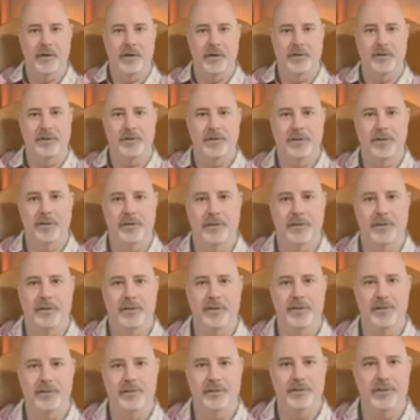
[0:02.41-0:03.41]
do a little
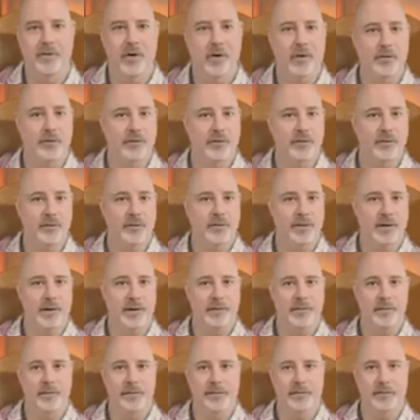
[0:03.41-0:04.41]
devotion today
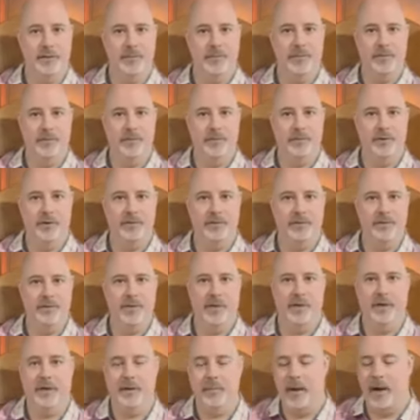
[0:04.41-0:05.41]
to something for us to
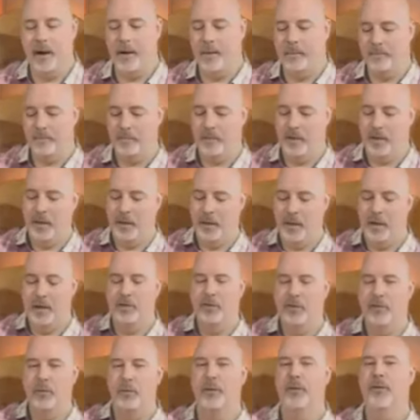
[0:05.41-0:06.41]
think about.
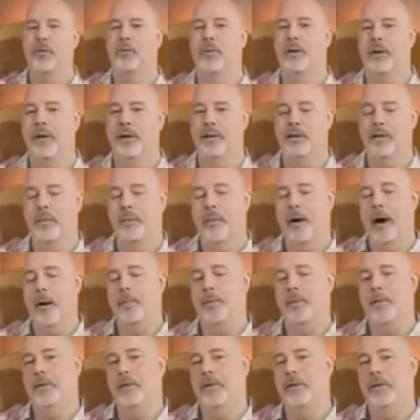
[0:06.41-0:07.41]
So when you're reading the Bible,
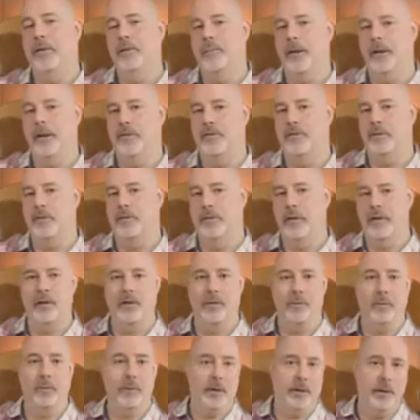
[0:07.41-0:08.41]
you need to make sure that
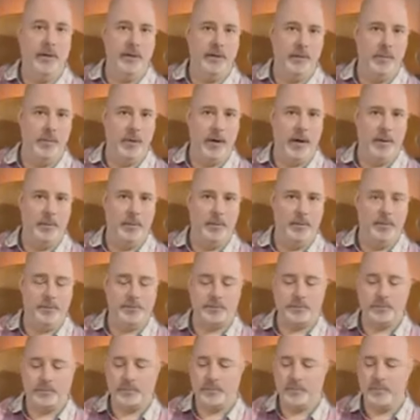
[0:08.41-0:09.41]
you're reading the Bible.
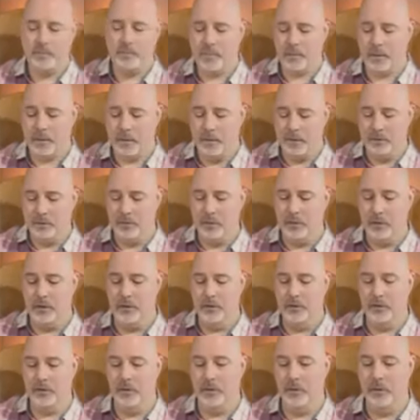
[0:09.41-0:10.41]
It's good
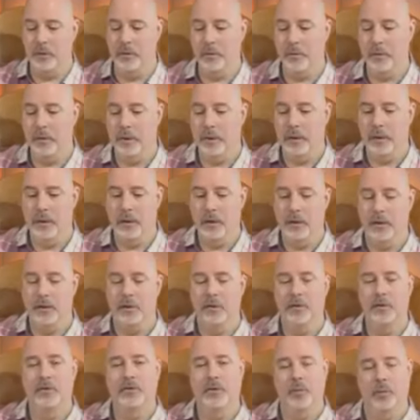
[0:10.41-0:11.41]
to
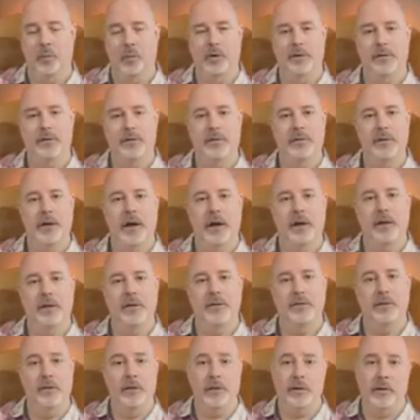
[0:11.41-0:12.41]
do some word studies,
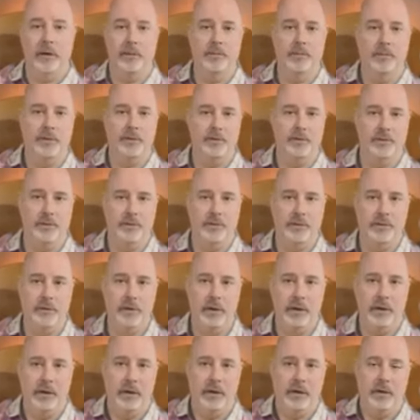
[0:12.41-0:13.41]
look up different
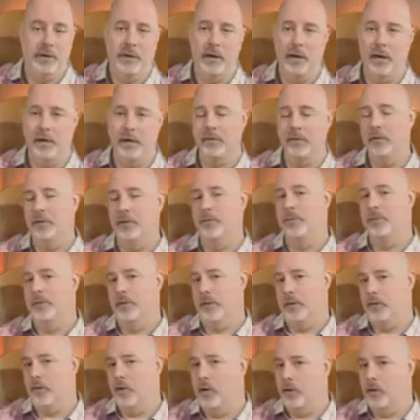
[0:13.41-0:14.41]
customs and the
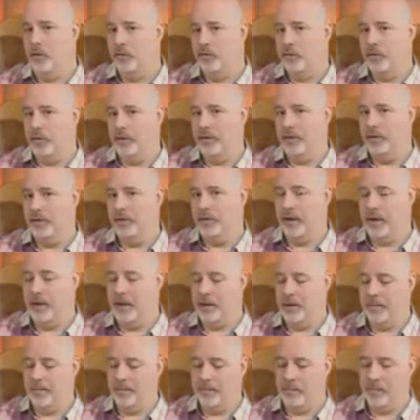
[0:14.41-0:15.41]
culture at the
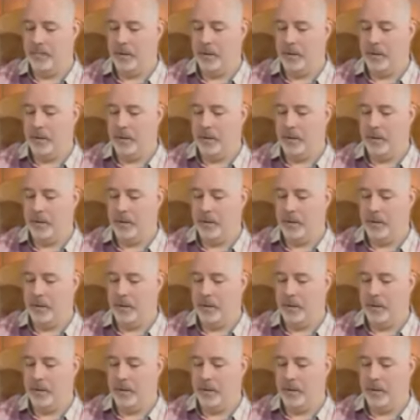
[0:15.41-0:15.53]
time,